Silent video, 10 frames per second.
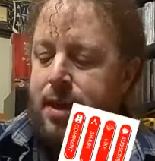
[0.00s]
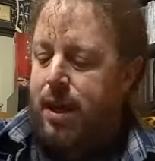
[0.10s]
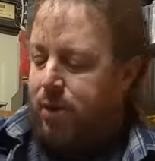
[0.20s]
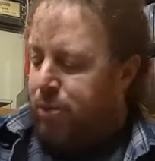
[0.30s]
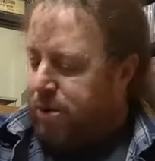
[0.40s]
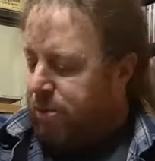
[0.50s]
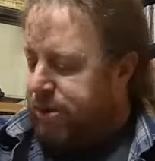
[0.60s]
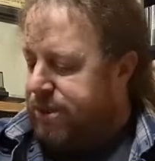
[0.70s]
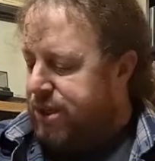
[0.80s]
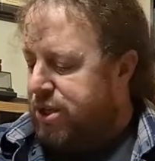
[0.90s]
And we will
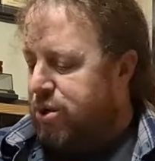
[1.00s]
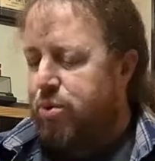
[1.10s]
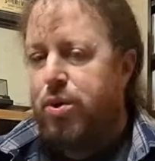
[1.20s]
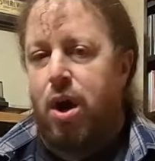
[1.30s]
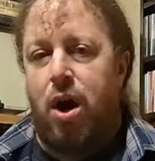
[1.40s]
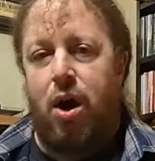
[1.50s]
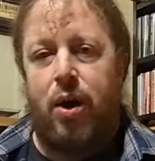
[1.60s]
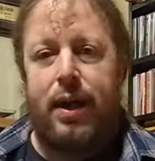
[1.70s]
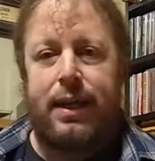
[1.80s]
see you all